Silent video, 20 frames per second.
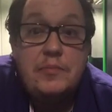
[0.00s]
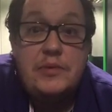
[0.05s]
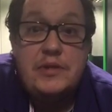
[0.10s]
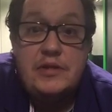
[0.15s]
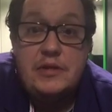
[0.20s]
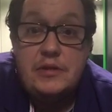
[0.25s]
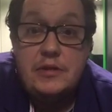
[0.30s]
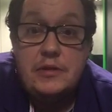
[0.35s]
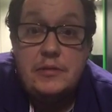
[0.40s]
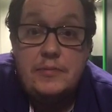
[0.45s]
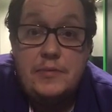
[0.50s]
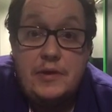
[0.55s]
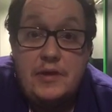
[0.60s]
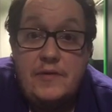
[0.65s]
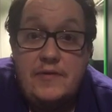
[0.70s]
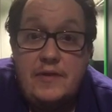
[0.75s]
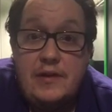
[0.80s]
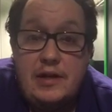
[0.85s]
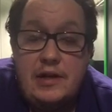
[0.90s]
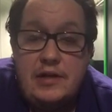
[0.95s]

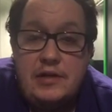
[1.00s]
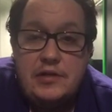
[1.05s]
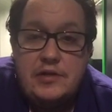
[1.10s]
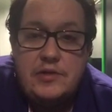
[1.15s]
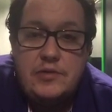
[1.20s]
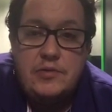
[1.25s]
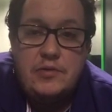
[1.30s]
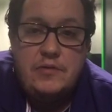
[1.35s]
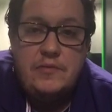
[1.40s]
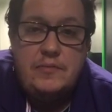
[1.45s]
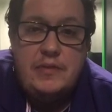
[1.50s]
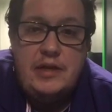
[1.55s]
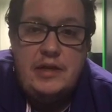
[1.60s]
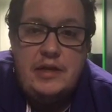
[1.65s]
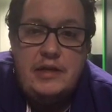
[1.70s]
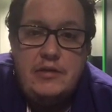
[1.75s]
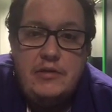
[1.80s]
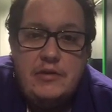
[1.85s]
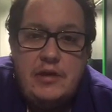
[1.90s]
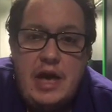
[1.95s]
specifically the School of
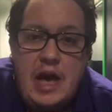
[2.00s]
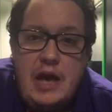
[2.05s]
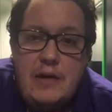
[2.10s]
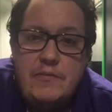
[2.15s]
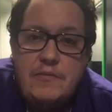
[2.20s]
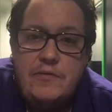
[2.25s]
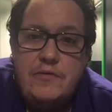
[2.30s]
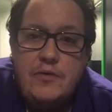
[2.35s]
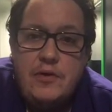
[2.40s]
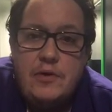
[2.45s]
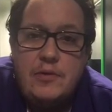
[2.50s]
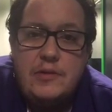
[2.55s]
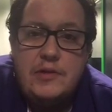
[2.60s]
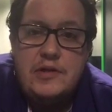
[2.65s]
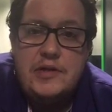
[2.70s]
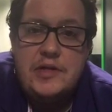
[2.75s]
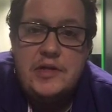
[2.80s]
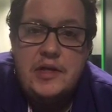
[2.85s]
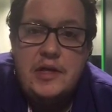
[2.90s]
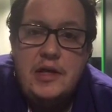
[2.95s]
Media, you can follow
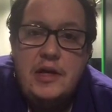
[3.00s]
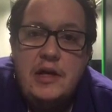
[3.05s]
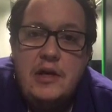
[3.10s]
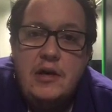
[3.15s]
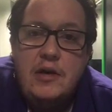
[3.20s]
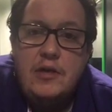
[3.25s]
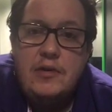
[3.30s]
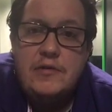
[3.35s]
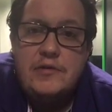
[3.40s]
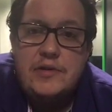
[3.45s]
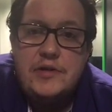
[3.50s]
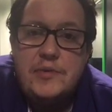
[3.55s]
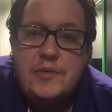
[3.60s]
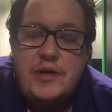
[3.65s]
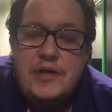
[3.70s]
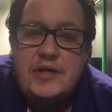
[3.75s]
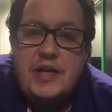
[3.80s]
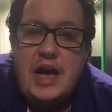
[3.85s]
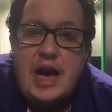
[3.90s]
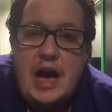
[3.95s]
us on
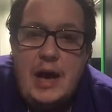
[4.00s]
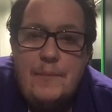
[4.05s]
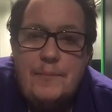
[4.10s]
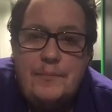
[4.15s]
Twitter at